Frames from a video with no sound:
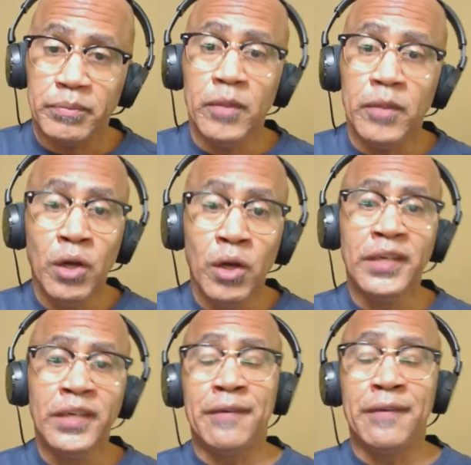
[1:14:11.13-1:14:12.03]
However,
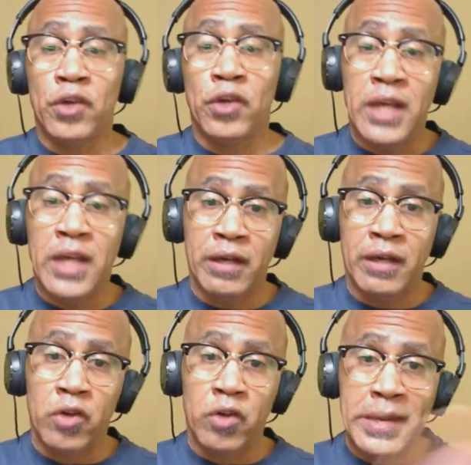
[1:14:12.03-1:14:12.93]
if you're not on
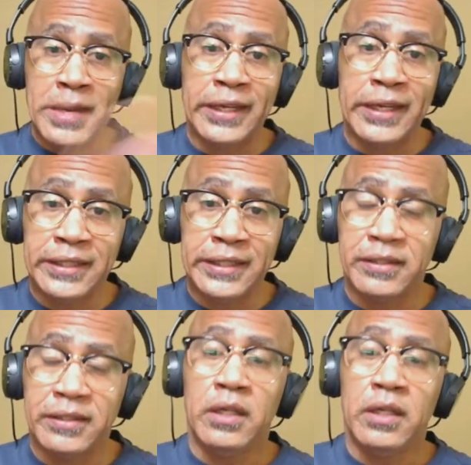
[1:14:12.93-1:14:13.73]
our mailing list,